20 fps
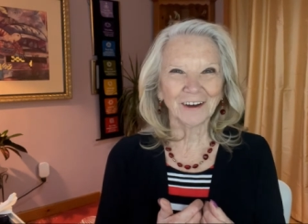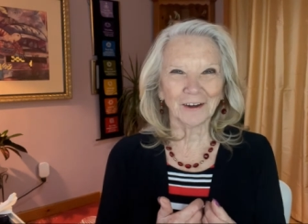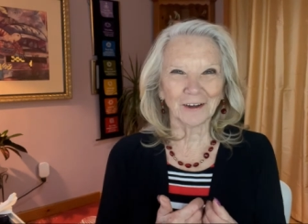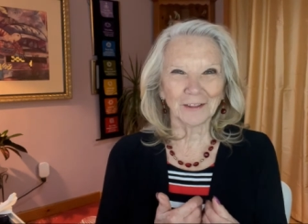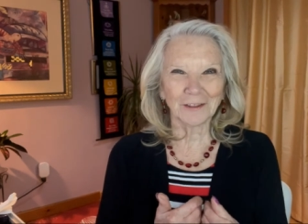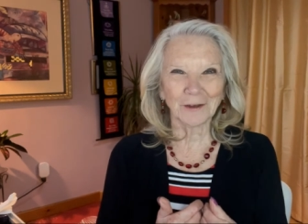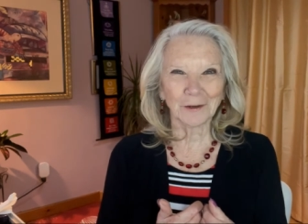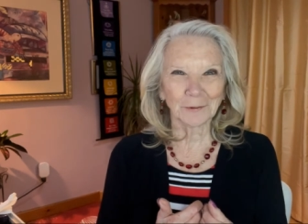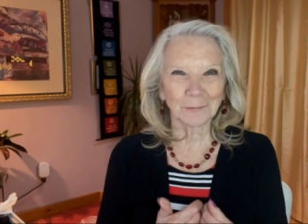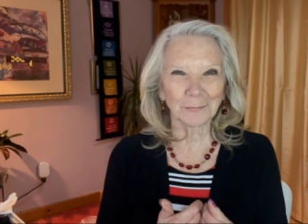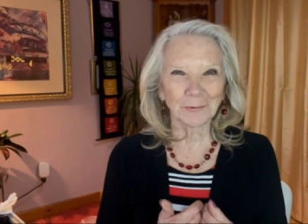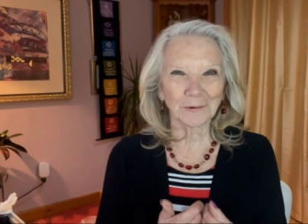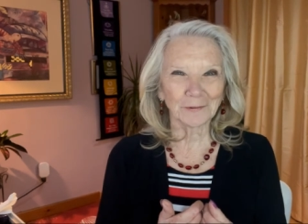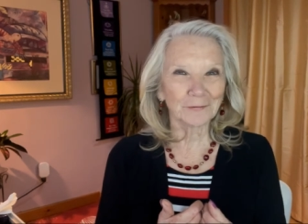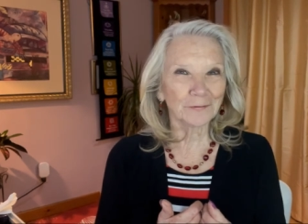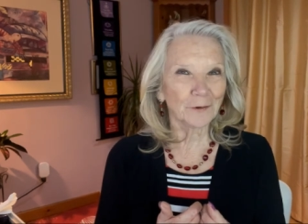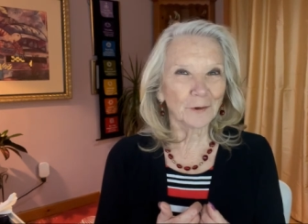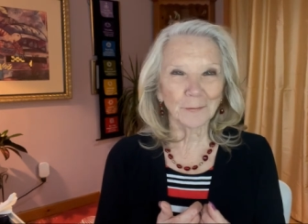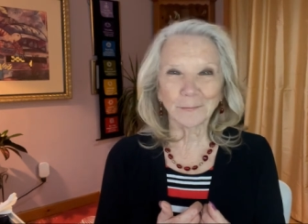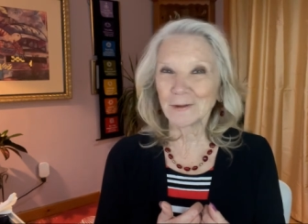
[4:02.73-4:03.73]
on their
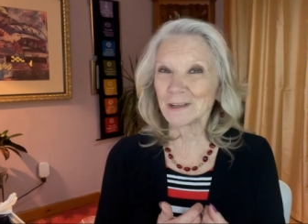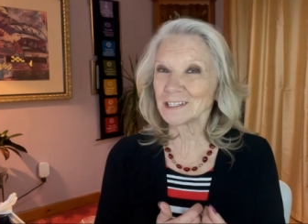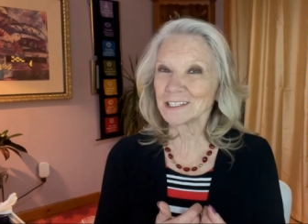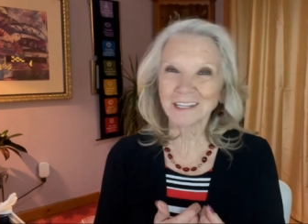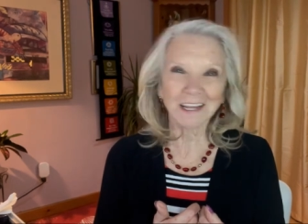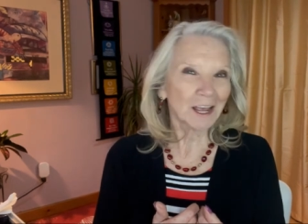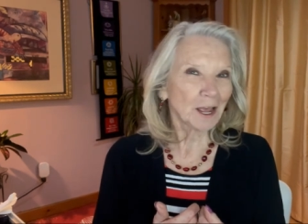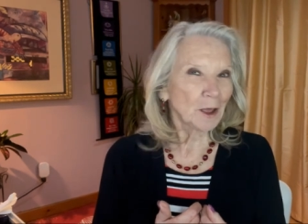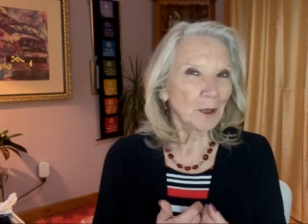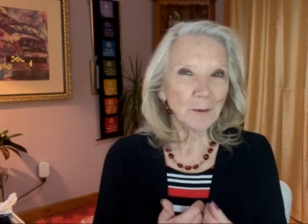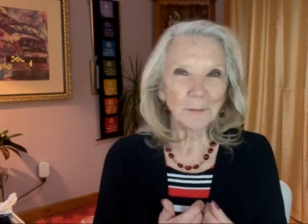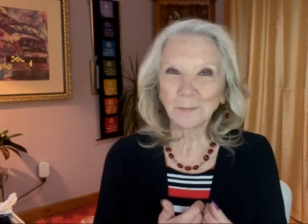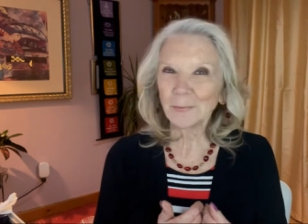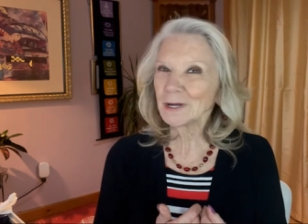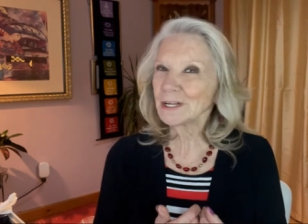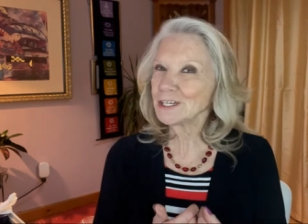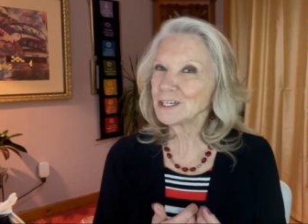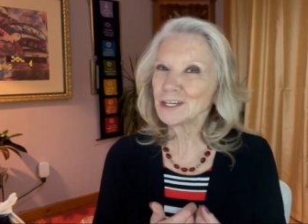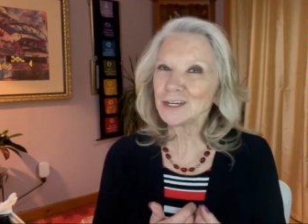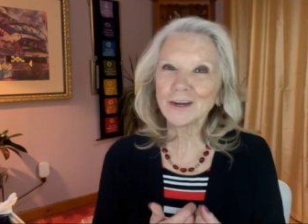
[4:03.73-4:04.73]
performance,
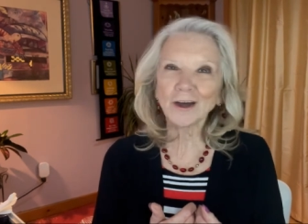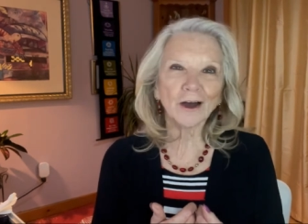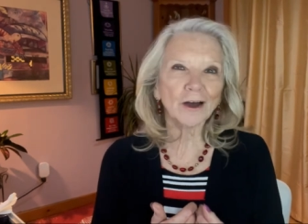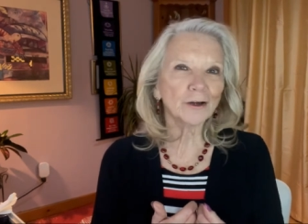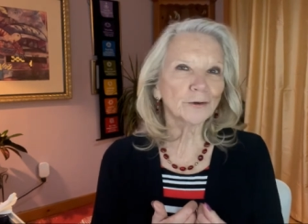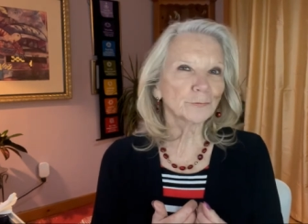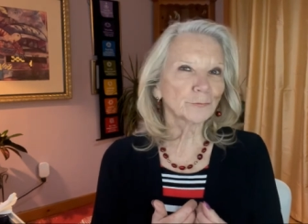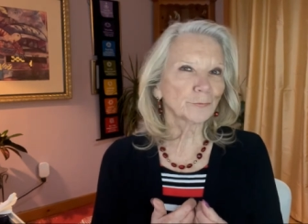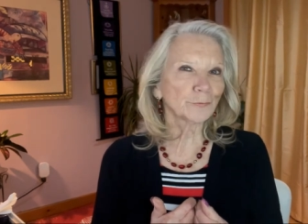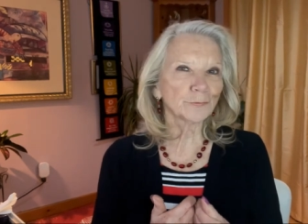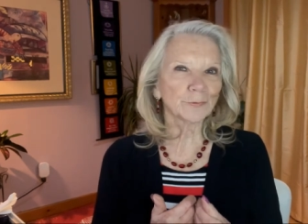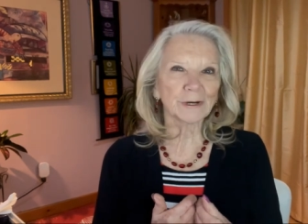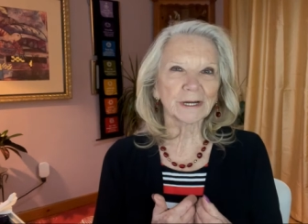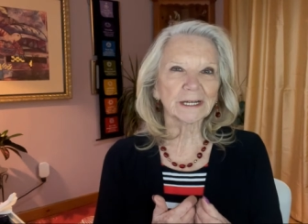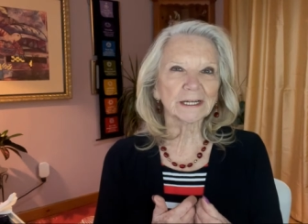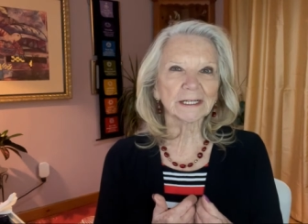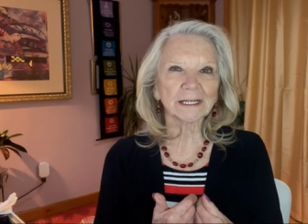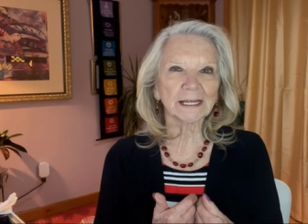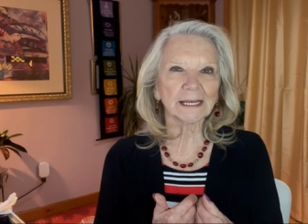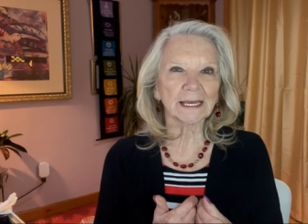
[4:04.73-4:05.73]
but not
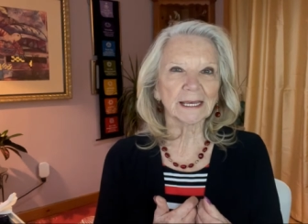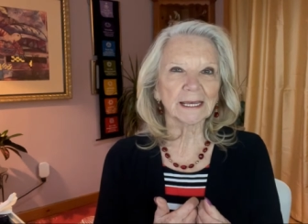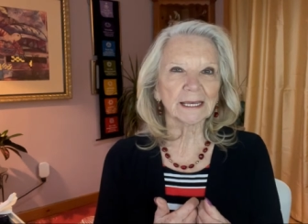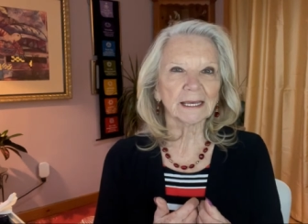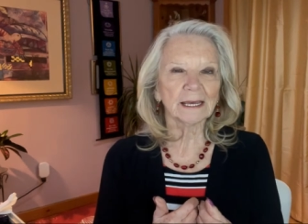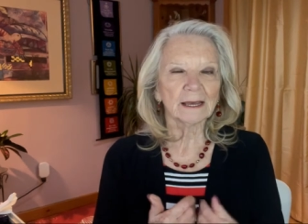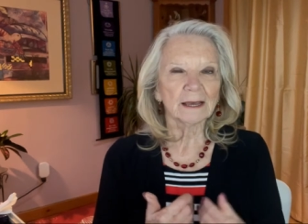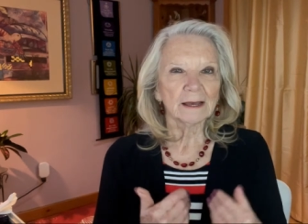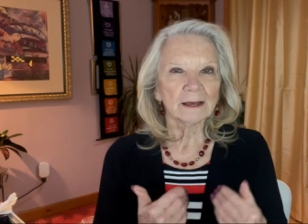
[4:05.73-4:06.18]
really